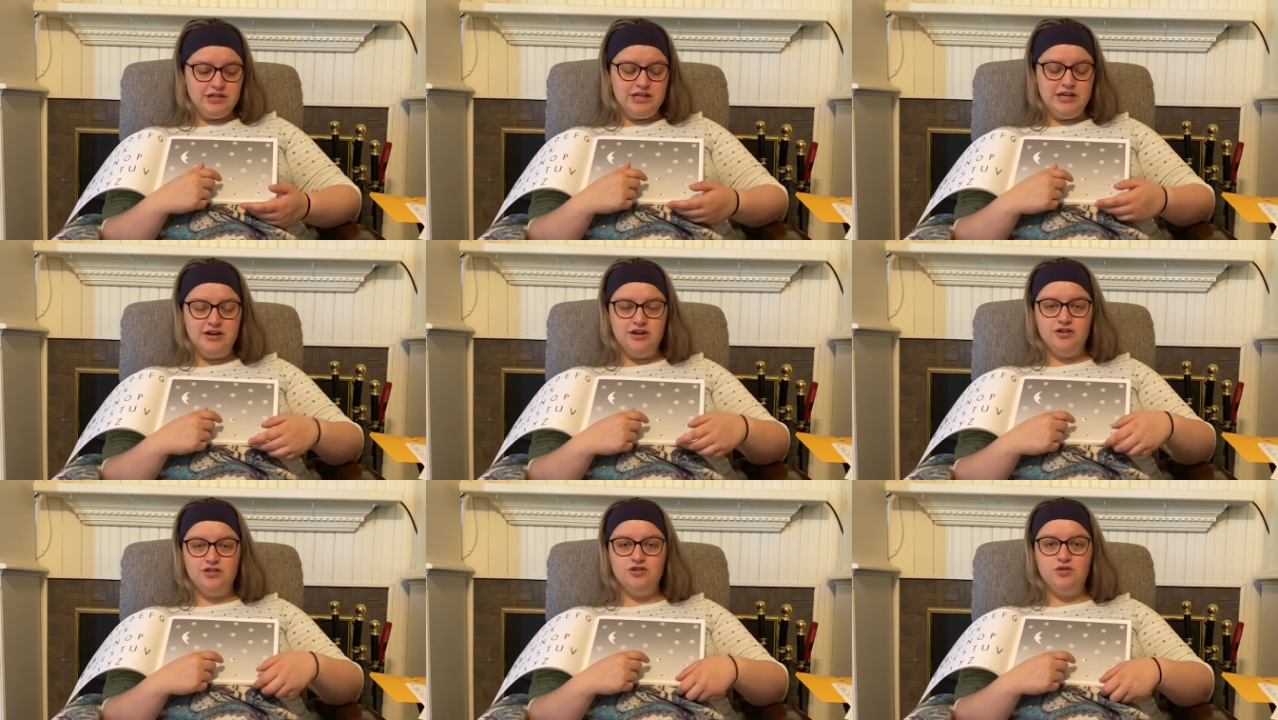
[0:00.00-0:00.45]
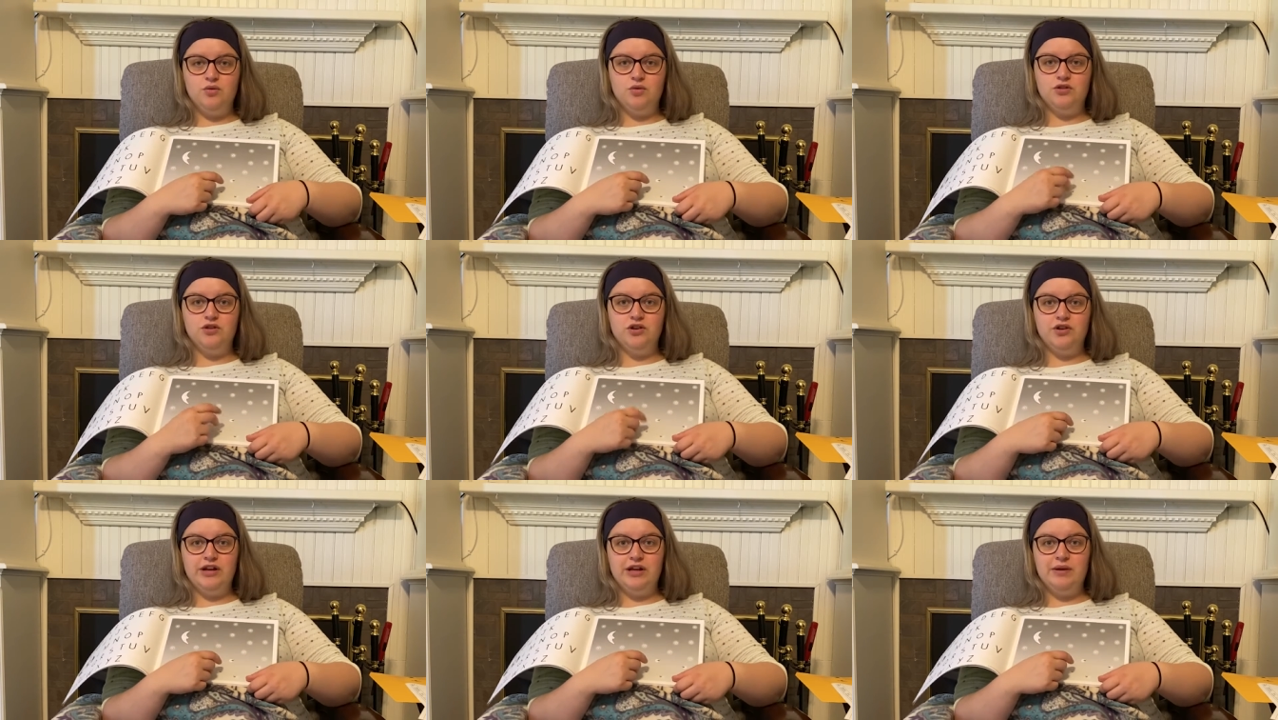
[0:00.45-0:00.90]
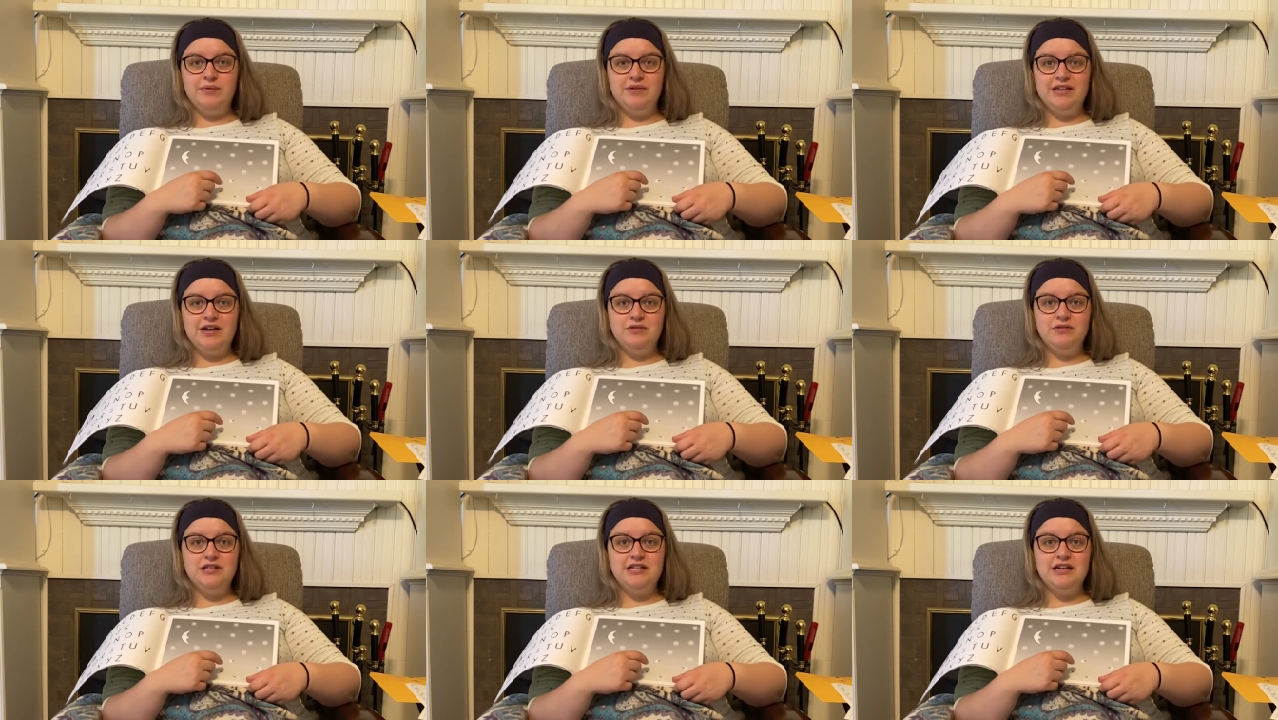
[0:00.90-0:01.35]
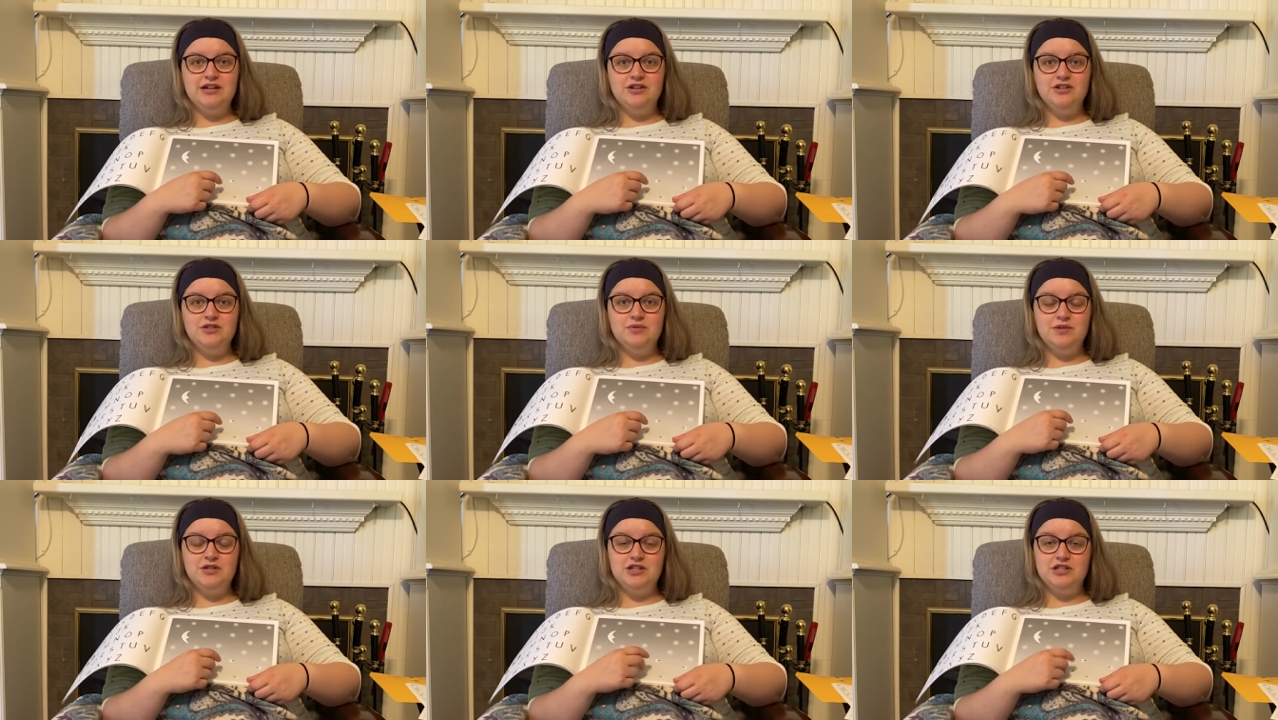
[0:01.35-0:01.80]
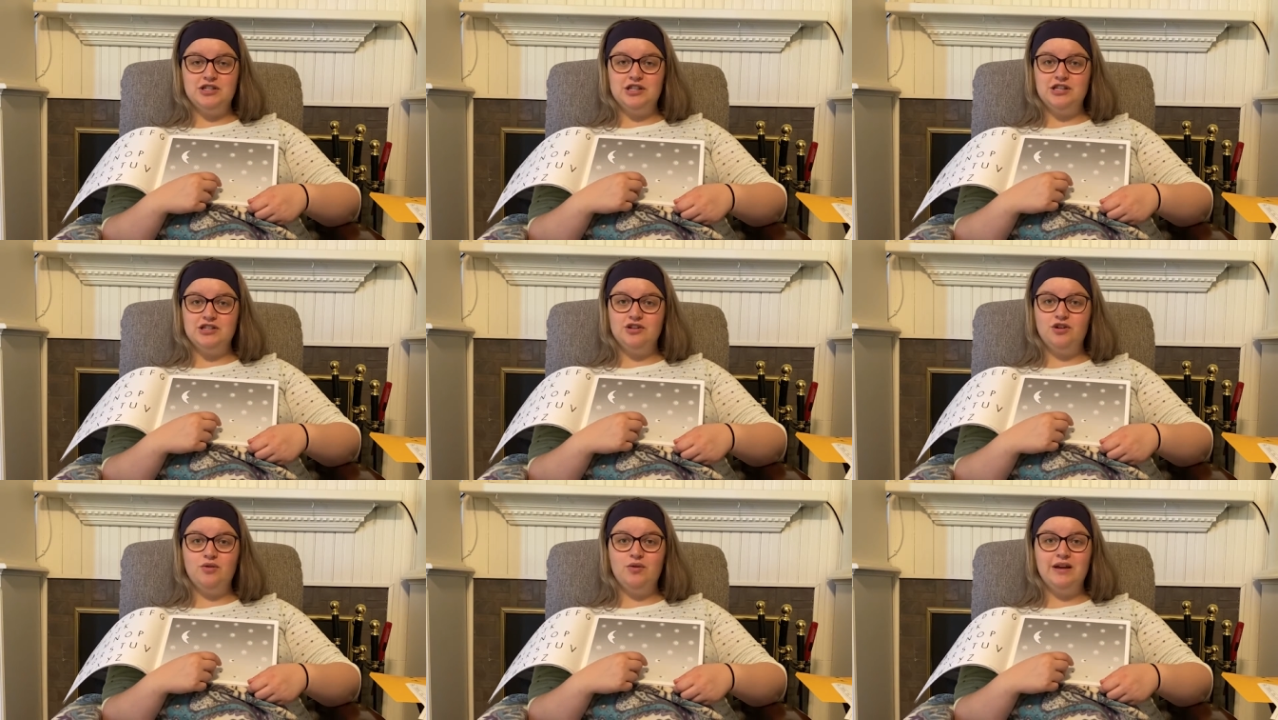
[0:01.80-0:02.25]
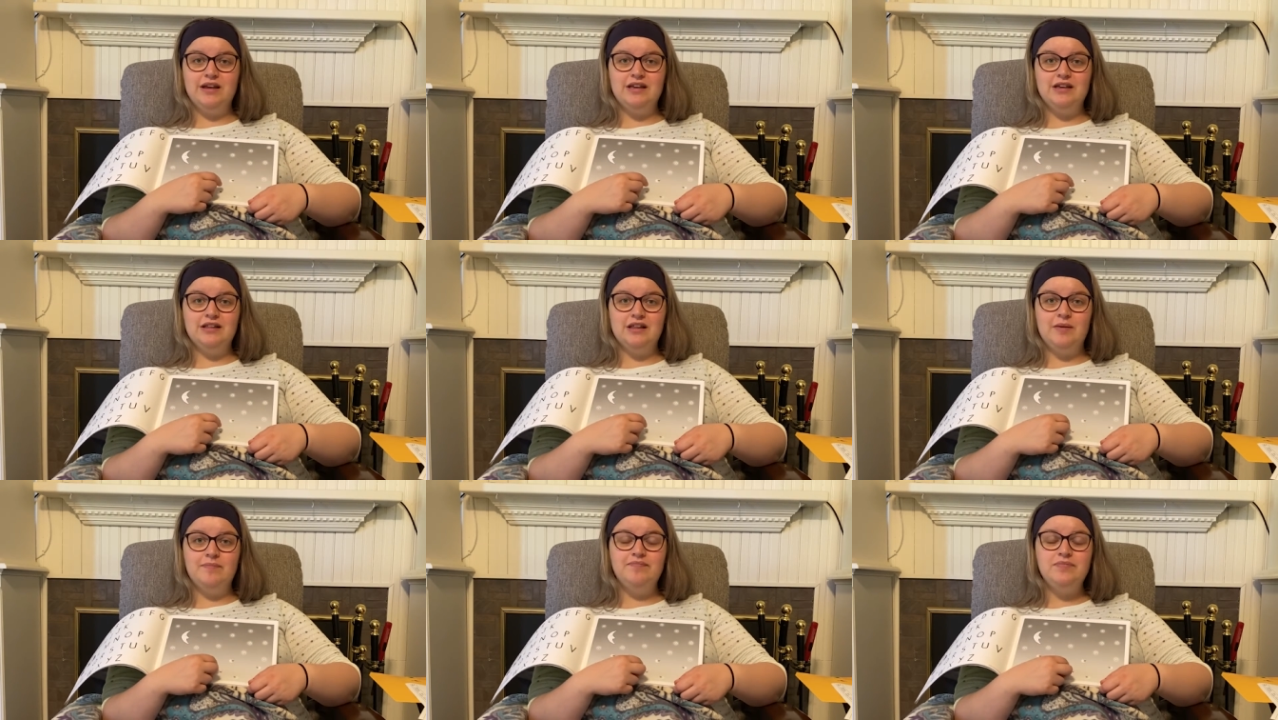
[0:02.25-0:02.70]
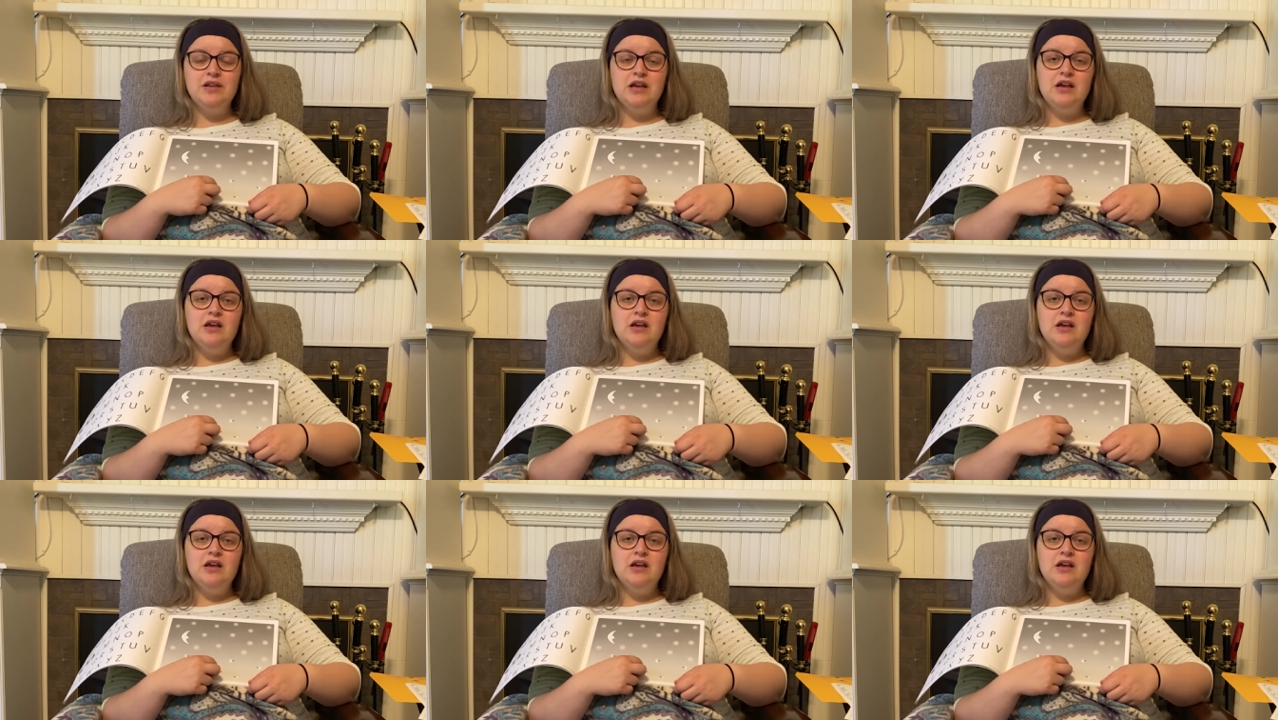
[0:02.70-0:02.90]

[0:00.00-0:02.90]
tears or learning without tears, which is this curriculum,